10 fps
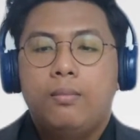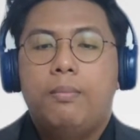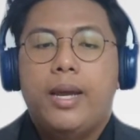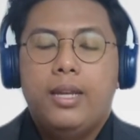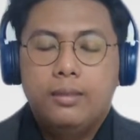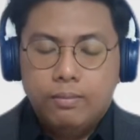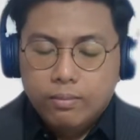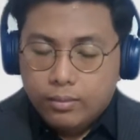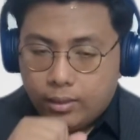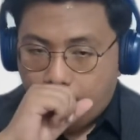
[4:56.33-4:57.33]
by
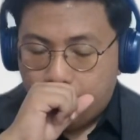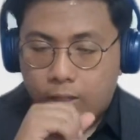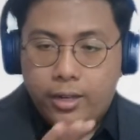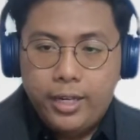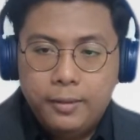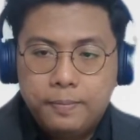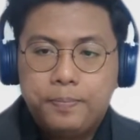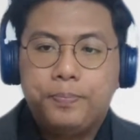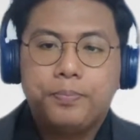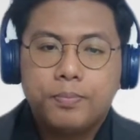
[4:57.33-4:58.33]

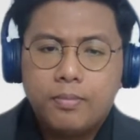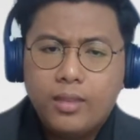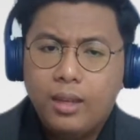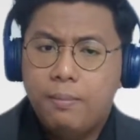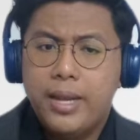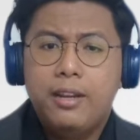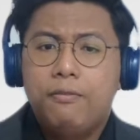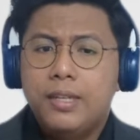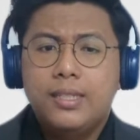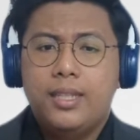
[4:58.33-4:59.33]
the
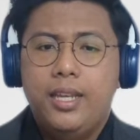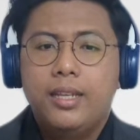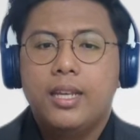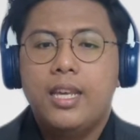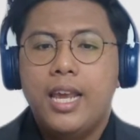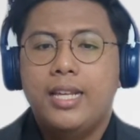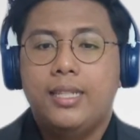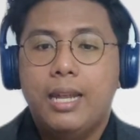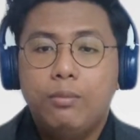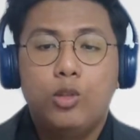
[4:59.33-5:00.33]
first thing he
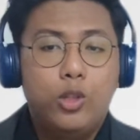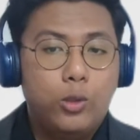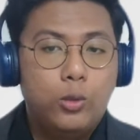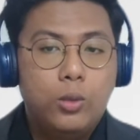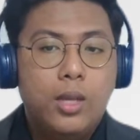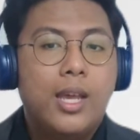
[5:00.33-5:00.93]
has done to do